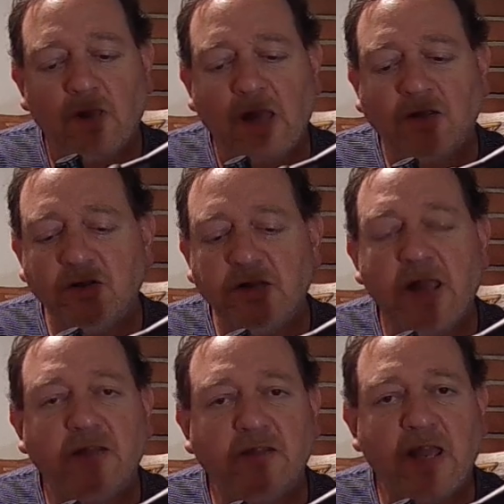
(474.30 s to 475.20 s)
I could
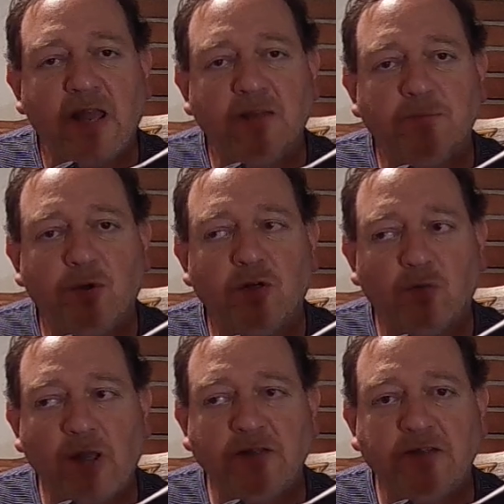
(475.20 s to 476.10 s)
yank that and put a
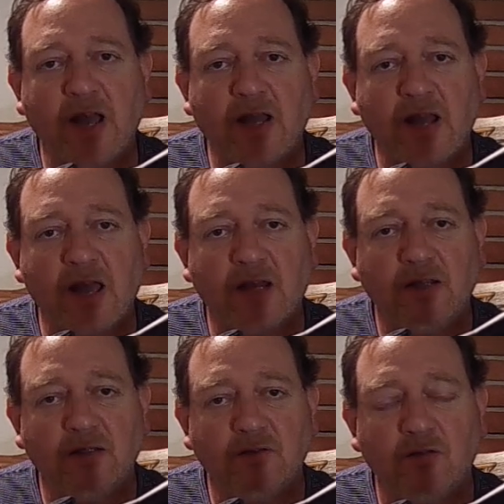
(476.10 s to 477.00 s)
red dot on
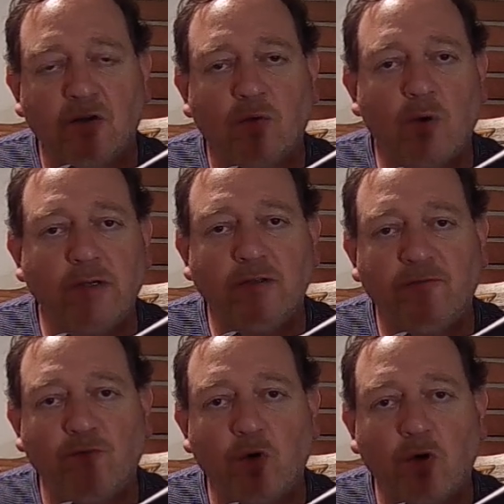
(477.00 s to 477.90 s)
it, or a 1 to
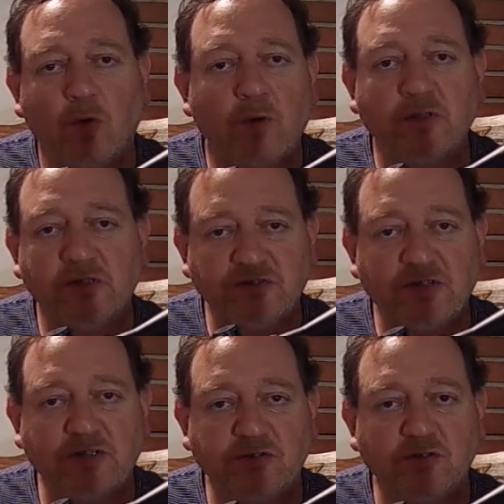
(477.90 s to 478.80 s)
4, or 1 to
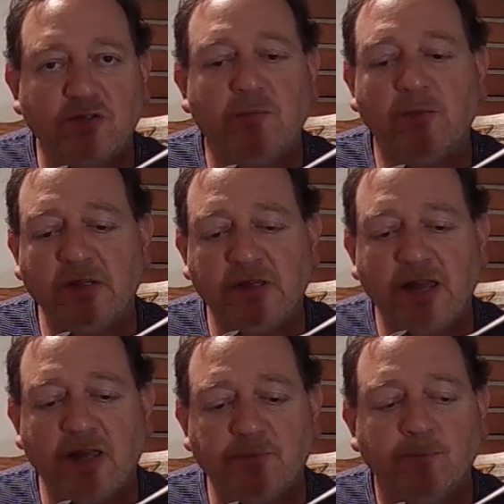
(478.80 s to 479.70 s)
6, or something like that,